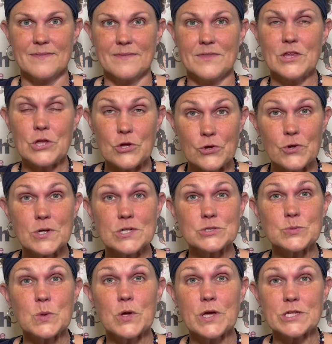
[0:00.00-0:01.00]
The
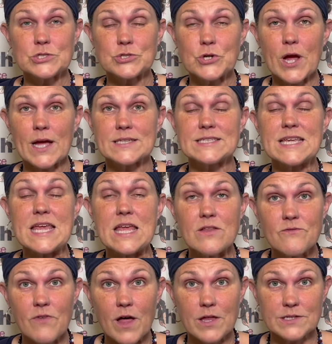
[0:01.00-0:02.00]
uterus will contract
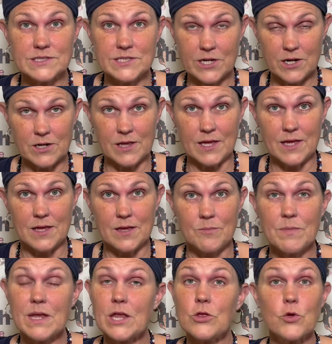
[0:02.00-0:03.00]
involuntarily,
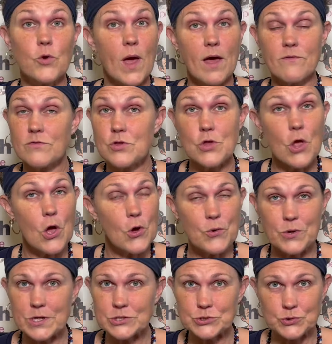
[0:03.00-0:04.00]
meaning you have no
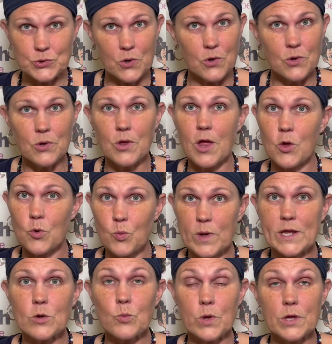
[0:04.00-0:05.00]
control on when
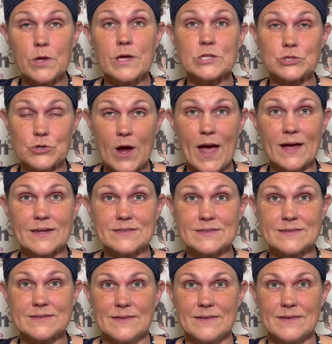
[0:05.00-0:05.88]
it will contract.